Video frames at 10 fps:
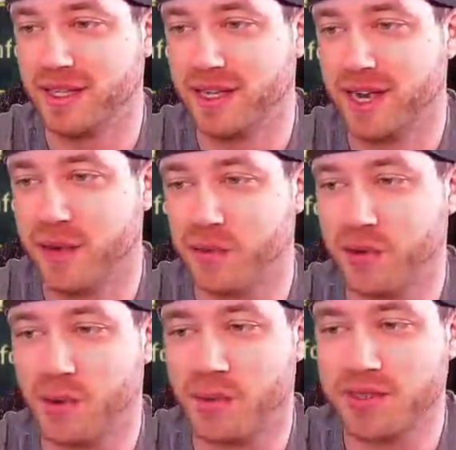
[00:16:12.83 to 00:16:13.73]
And we're
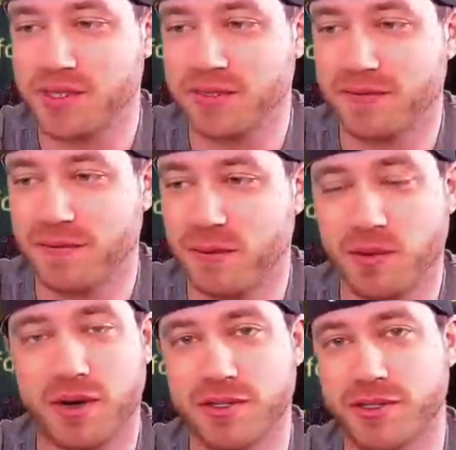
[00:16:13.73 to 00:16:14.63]
almost
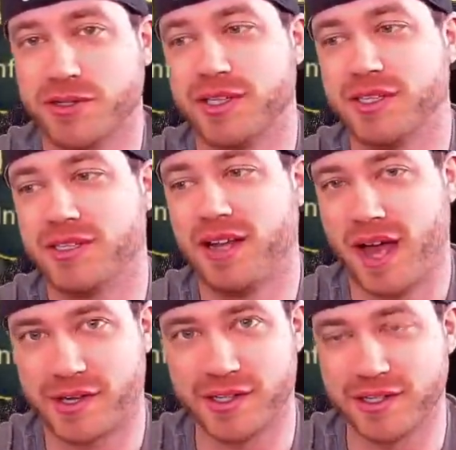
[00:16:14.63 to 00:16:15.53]
400
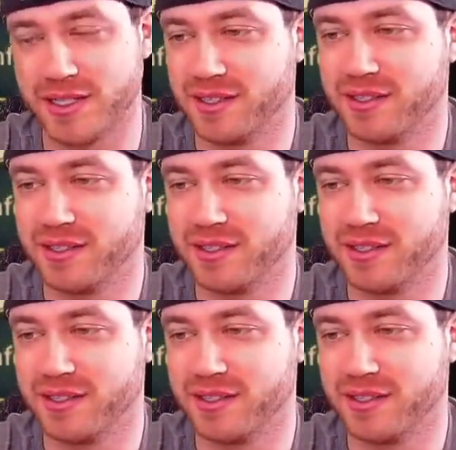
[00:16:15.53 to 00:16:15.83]
accuracy.